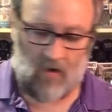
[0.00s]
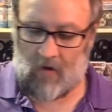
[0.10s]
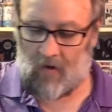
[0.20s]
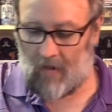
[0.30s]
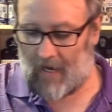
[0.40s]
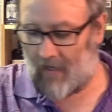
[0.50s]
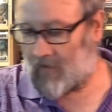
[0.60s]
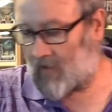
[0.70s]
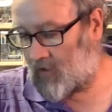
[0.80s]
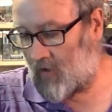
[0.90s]
Like I
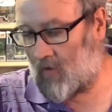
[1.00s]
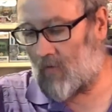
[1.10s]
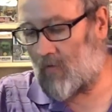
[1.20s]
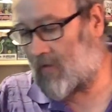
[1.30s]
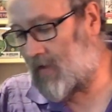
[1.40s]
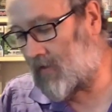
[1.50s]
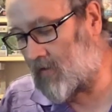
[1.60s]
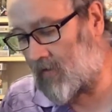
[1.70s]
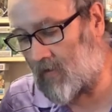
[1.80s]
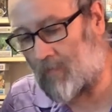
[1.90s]
said too, this
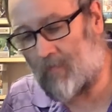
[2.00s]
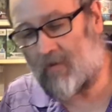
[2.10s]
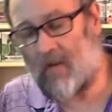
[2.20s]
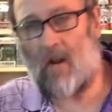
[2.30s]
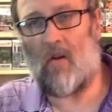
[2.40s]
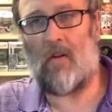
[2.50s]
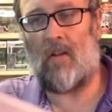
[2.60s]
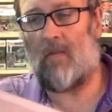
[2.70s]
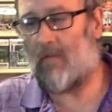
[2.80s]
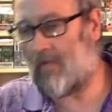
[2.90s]
is set on
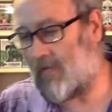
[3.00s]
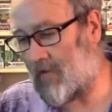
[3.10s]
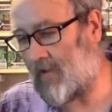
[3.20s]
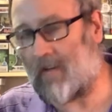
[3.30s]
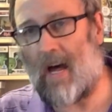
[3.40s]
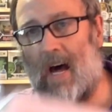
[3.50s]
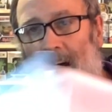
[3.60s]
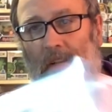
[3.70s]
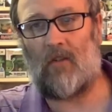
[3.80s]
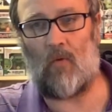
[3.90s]
the
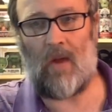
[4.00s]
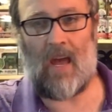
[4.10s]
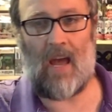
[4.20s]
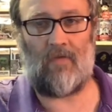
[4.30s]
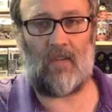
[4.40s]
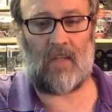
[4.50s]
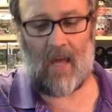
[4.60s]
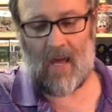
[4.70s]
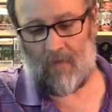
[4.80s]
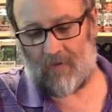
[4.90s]
side, so we have the
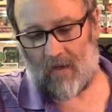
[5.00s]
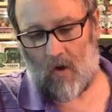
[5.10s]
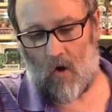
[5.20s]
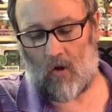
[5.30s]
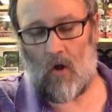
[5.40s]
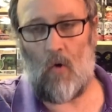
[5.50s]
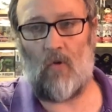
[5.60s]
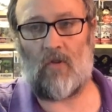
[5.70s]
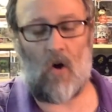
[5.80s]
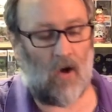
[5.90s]
tabs that
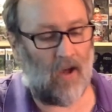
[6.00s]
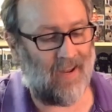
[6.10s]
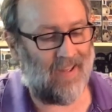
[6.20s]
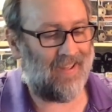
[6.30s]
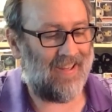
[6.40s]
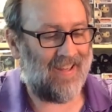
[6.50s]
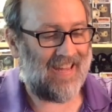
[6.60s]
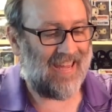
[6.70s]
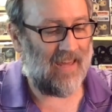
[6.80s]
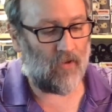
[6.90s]
close on
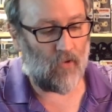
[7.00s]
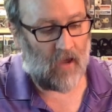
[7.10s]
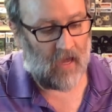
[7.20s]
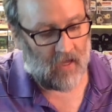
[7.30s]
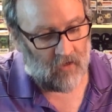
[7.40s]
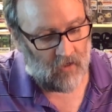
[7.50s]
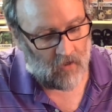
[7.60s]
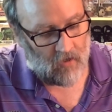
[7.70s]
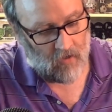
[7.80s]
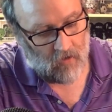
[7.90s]
either end.
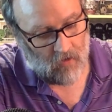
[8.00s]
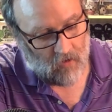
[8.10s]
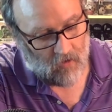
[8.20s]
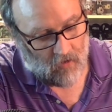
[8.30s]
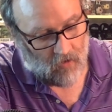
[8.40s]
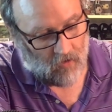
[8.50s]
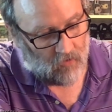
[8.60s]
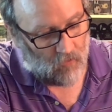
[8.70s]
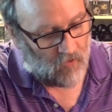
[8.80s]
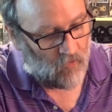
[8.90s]

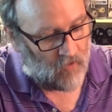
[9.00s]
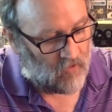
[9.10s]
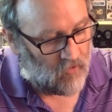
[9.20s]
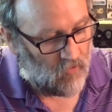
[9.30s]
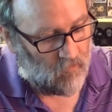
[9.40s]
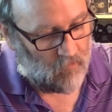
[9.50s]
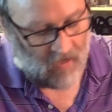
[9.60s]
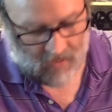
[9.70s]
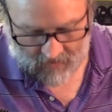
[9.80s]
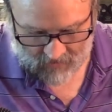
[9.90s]
So we're going to
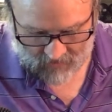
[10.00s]
bend